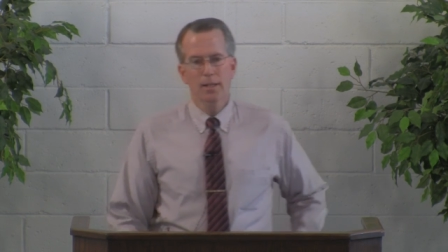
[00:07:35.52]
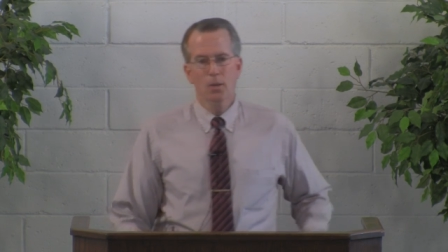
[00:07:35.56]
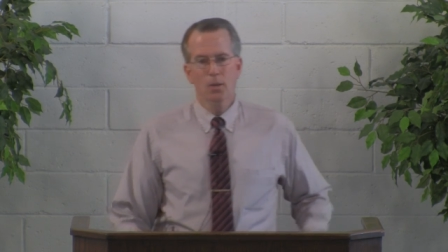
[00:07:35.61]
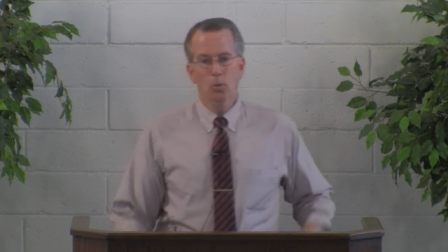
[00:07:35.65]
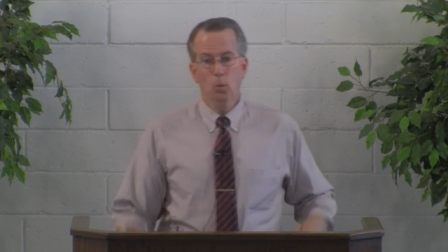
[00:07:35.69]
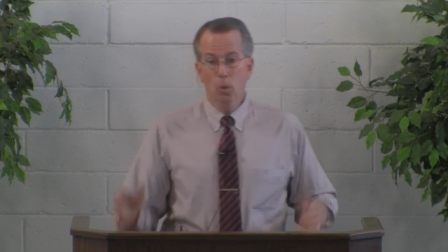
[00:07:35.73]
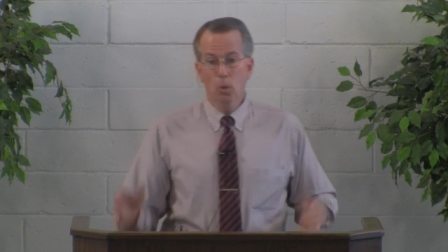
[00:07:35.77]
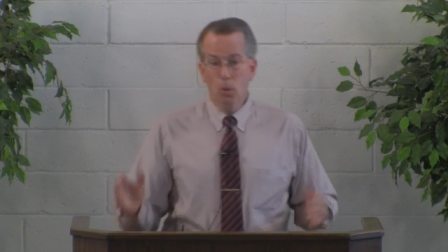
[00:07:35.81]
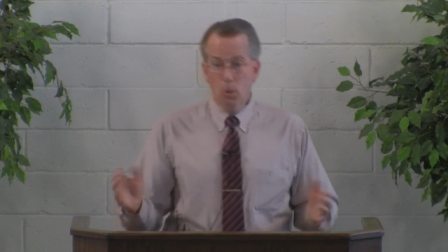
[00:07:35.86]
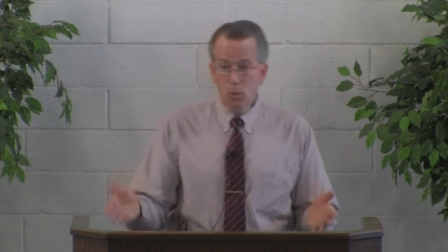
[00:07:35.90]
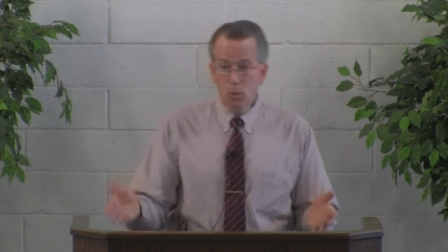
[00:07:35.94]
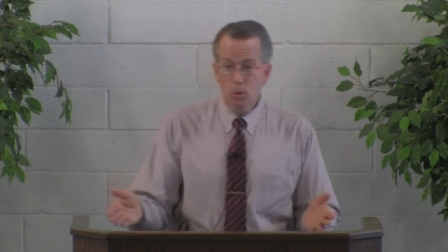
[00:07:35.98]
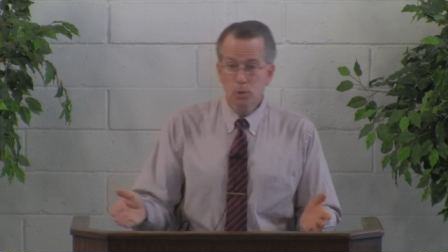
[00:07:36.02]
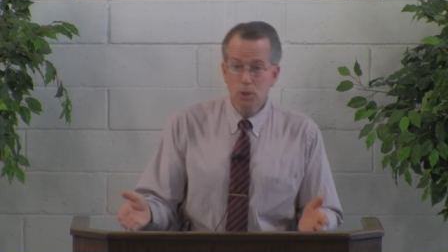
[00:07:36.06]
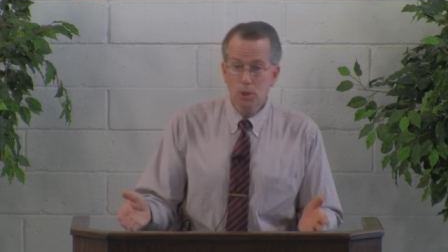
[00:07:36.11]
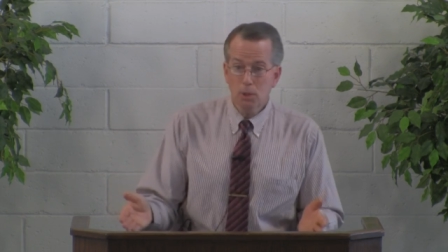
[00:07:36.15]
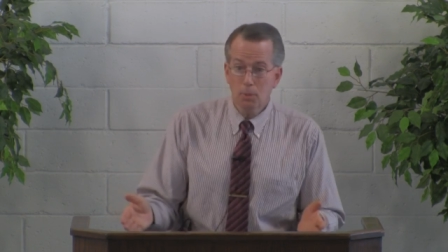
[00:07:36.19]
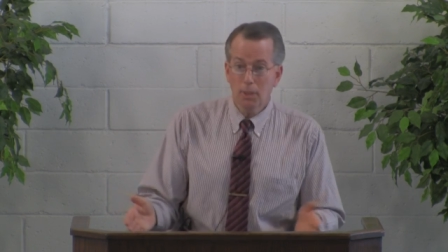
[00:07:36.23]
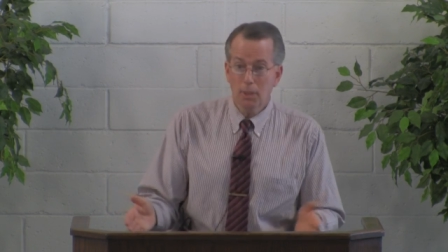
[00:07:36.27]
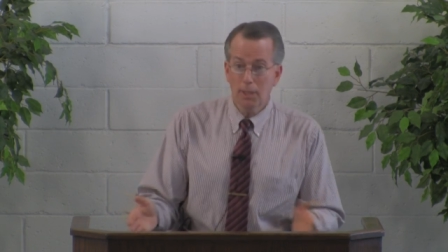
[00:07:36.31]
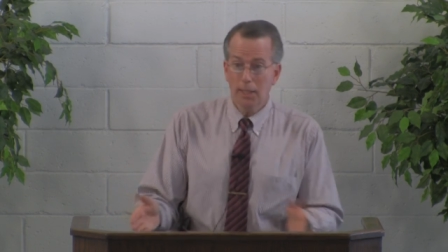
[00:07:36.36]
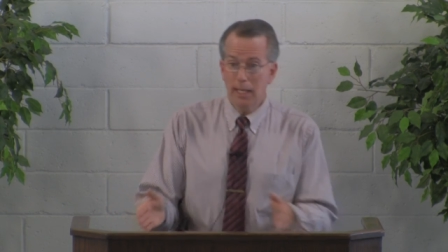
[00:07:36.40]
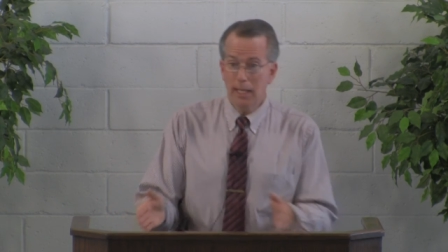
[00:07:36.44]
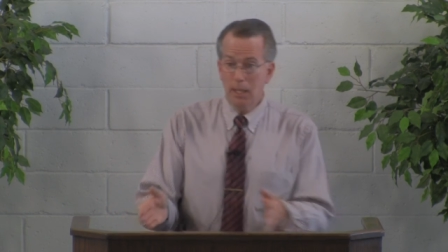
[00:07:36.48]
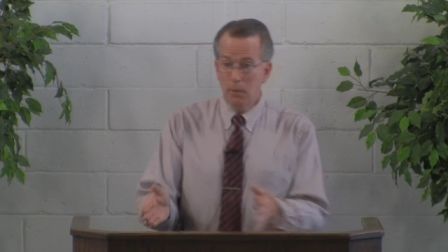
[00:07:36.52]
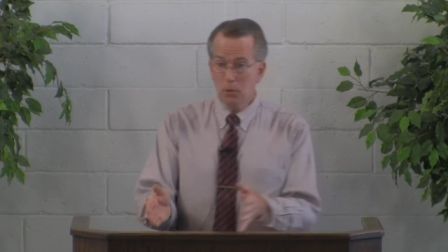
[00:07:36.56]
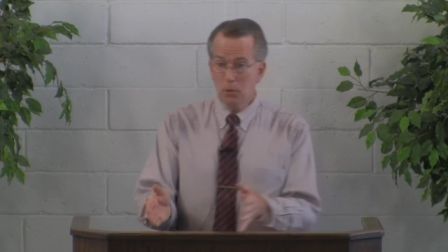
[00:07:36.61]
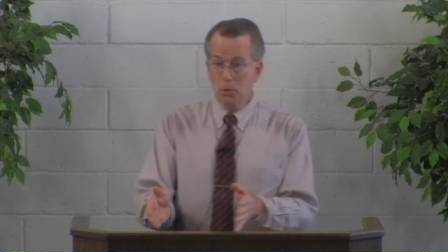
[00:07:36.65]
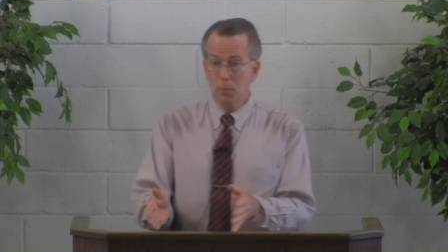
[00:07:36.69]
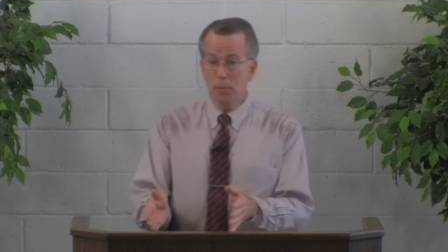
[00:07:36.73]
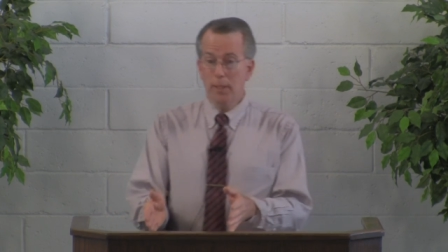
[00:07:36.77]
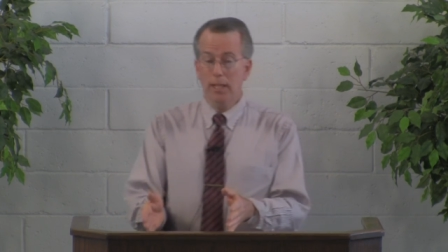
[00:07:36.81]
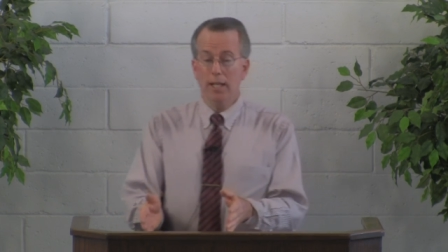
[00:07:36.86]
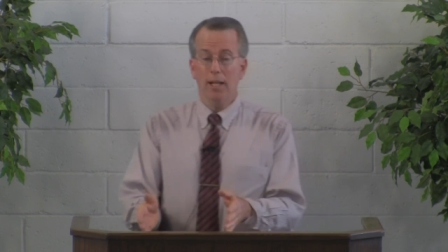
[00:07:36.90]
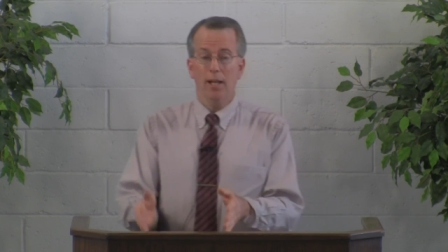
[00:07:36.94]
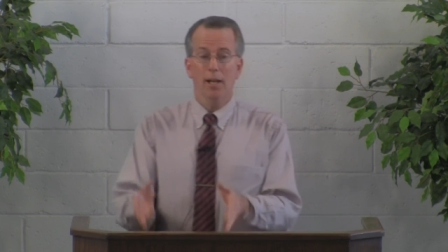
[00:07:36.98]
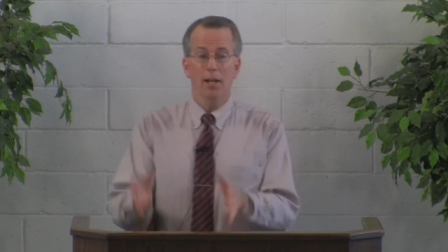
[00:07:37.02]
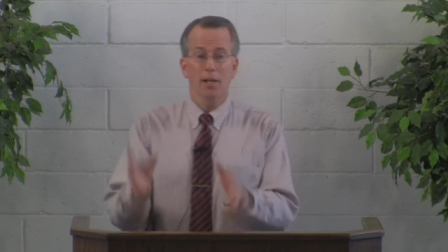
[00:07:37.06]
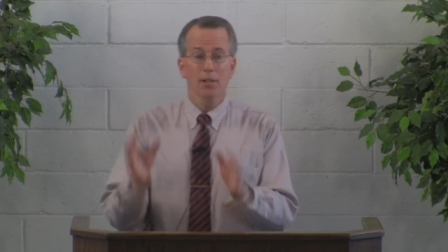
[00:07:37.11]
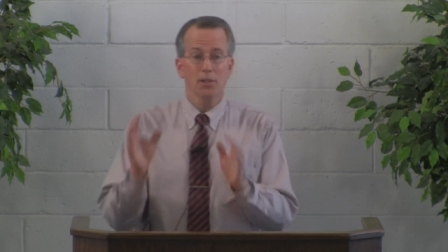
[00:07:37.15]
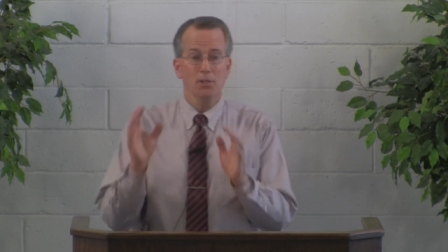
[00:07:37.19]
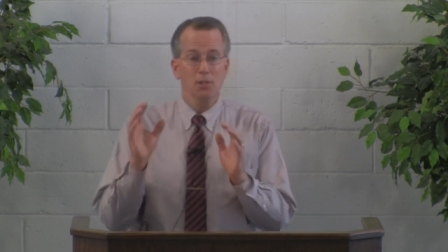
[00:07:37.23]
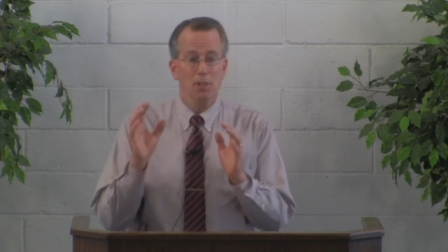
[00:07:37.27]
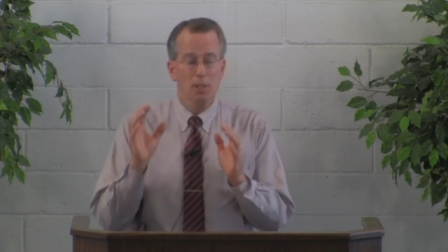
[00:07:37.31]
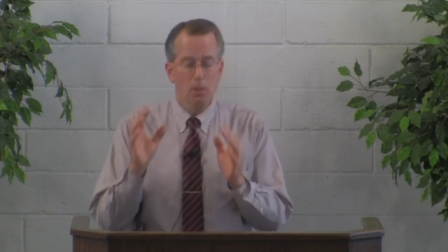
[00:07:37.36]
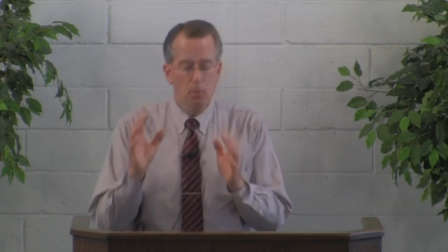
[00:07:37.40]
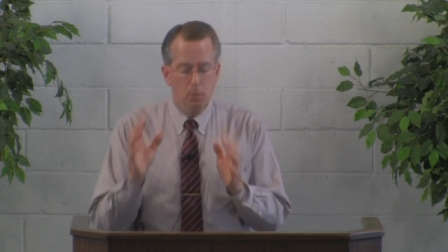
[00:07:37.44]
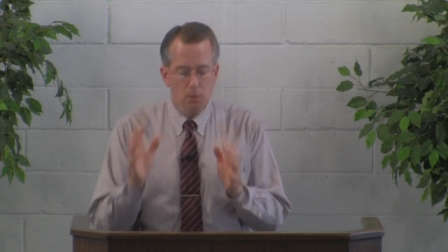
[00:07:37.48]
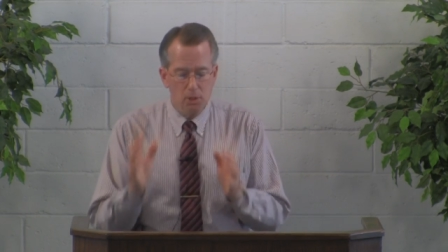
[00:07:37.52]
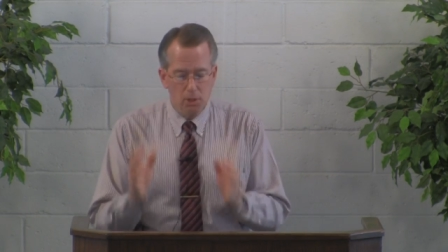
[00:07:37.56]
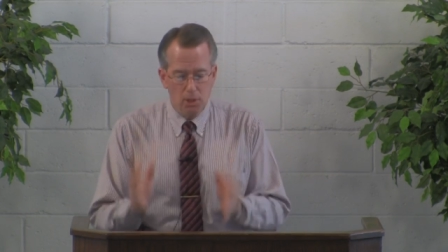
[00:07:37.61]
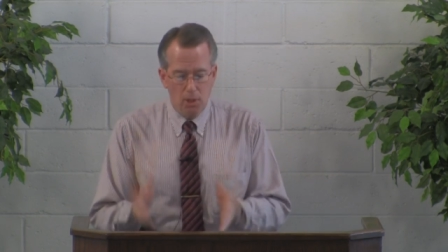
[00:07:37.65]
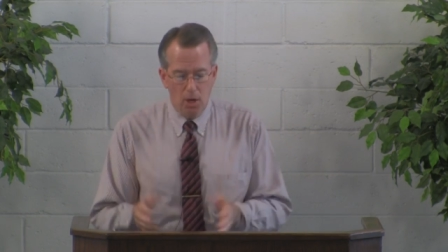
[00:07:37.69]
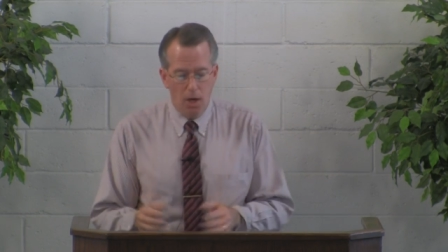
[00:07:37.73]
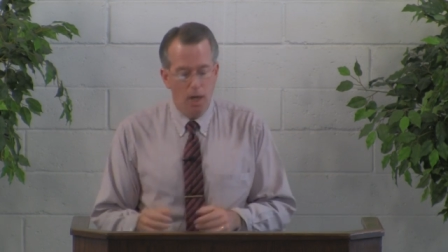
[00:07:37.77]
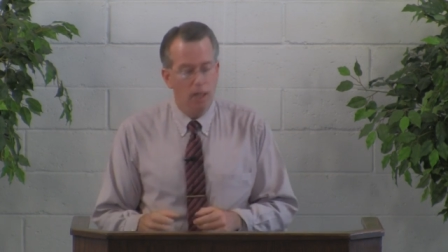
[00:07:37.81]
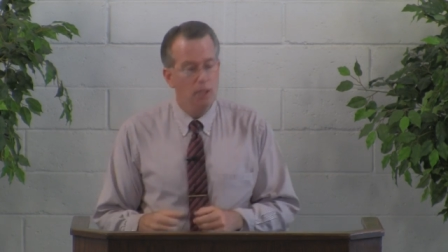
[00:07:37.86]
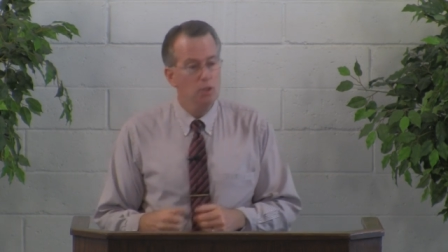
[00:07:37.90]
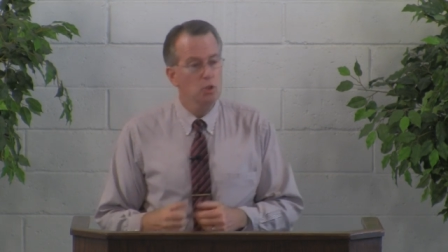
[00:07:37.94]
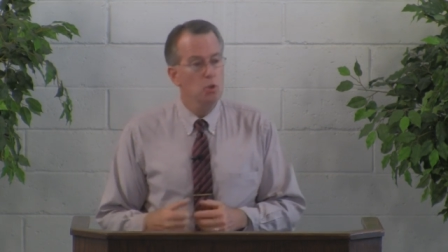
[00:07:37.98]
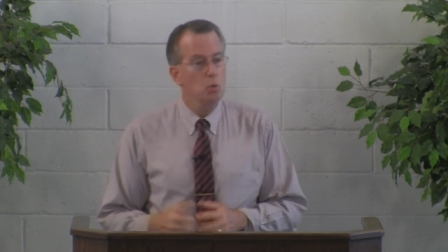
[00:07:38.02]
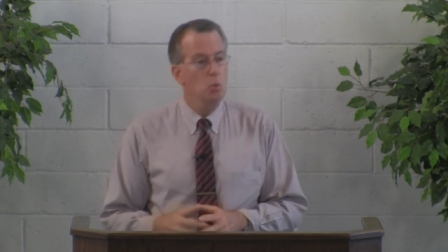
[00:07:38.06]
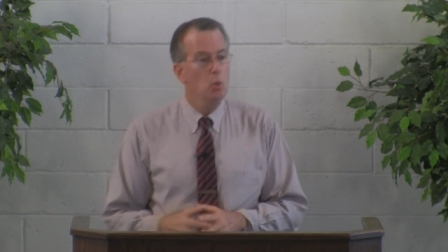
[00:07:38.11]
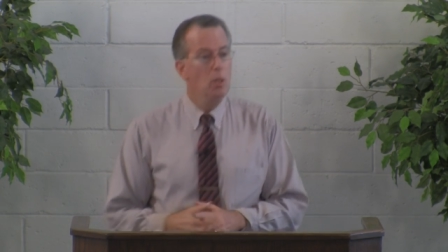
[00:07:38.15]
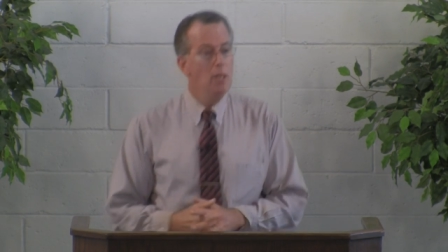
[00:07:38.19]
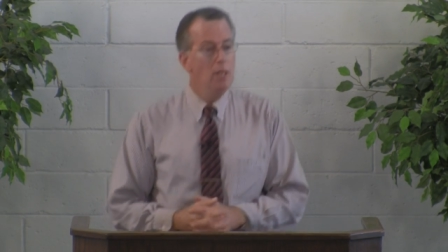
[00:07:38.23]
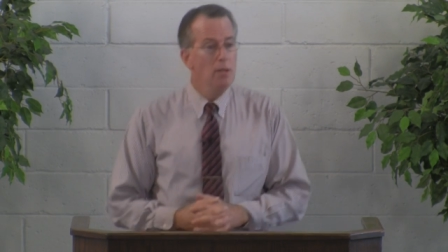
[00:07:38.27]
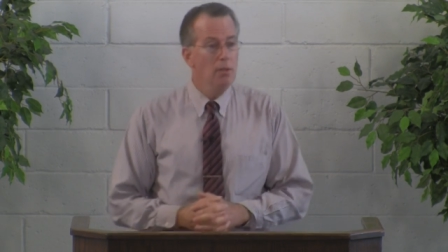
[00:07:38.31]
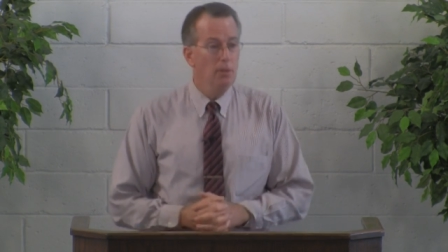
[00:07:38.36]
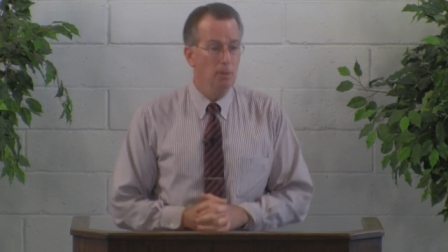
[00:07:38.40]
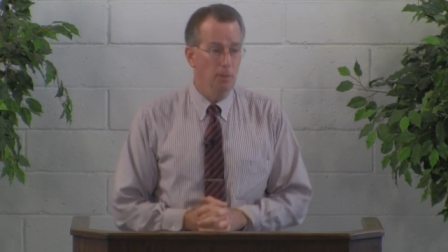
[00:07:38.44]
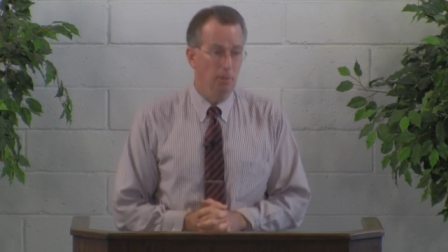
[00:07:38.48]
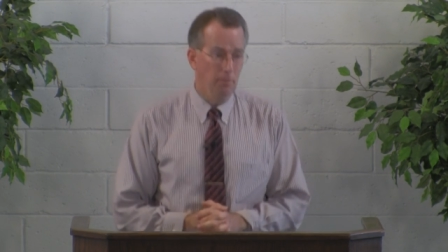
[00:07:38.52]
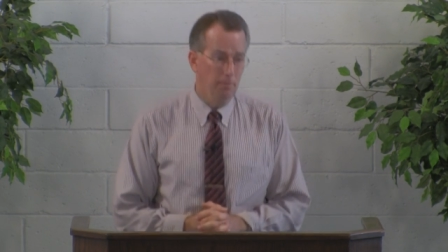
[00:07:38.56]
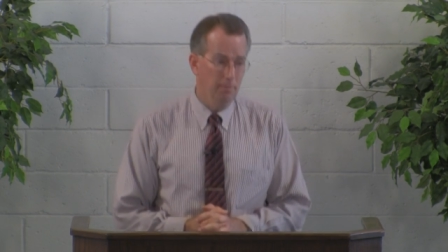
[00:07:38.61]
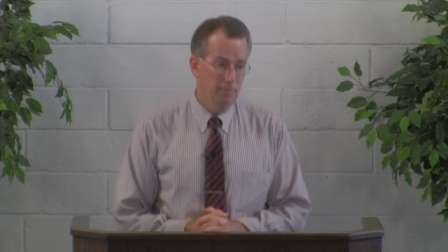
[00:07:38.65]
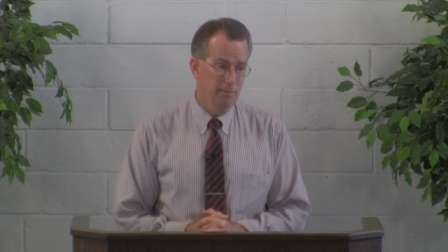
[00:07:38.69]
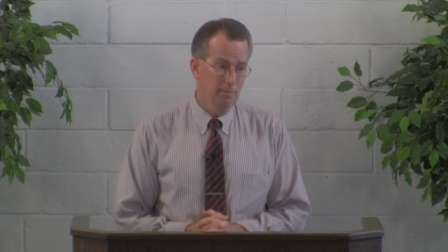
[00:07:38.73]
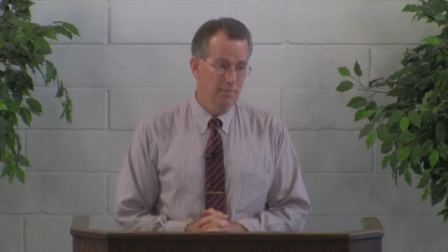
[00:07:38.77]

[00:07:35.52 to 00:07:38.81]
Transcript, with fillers: Well, ultimately, it was because it was God's will.